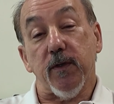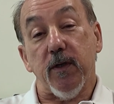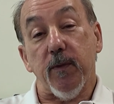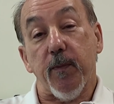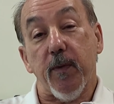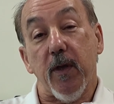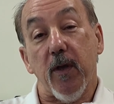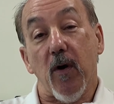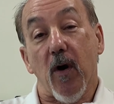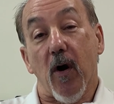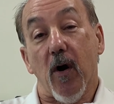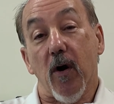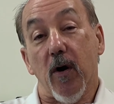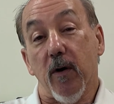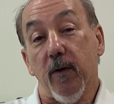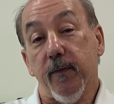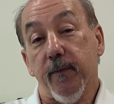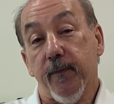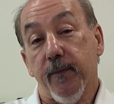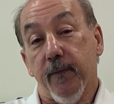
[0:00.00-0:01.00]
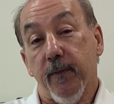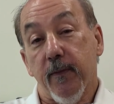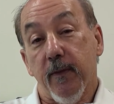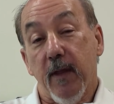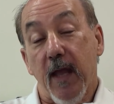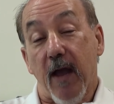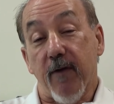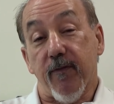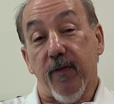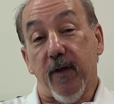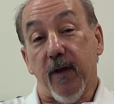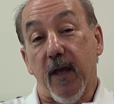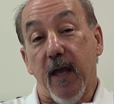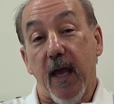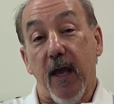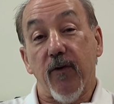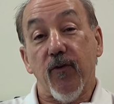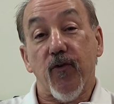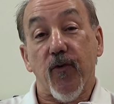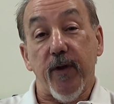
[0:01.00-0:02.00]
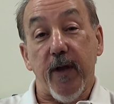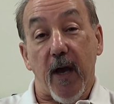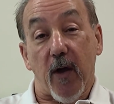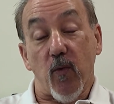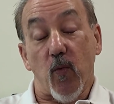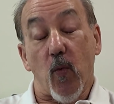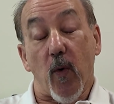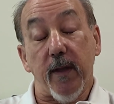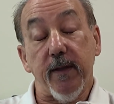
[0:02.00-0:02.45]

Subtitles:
CPR, have the gantry on